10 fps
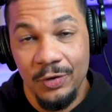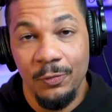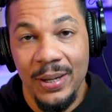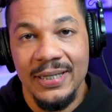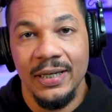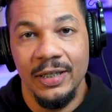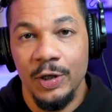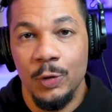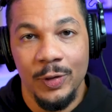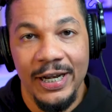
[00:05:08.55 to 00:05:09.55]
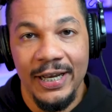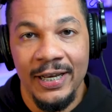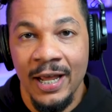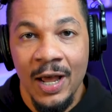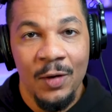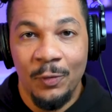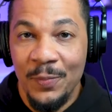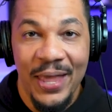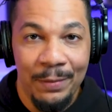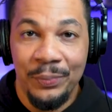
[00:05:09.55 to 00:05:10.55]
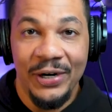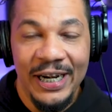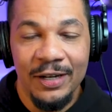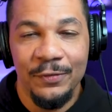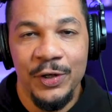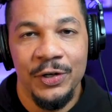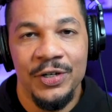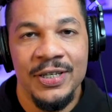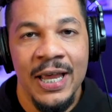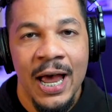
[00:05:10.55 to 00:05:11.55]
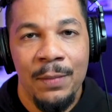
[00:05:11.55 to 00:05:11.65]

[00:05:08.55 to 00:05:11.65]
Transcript: you've basically created from that brain of yours.